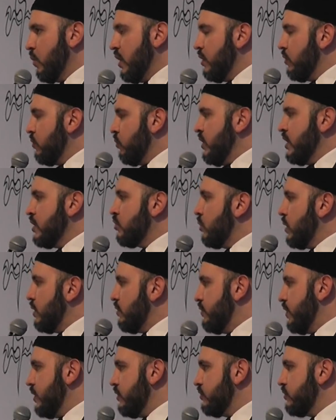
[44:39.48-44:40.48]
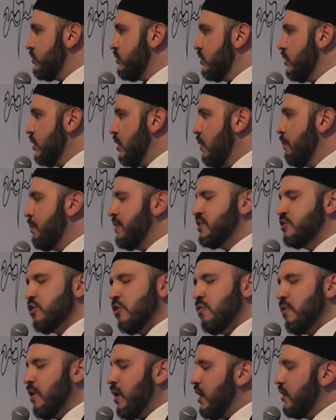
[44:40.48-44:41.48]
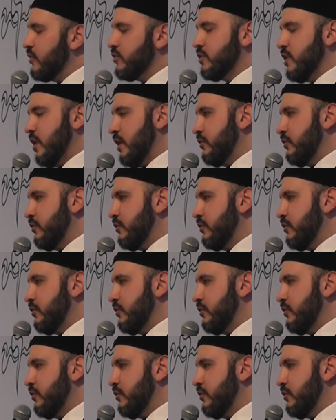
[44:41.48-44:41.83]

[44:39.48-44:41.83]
We agree with this. But don't ask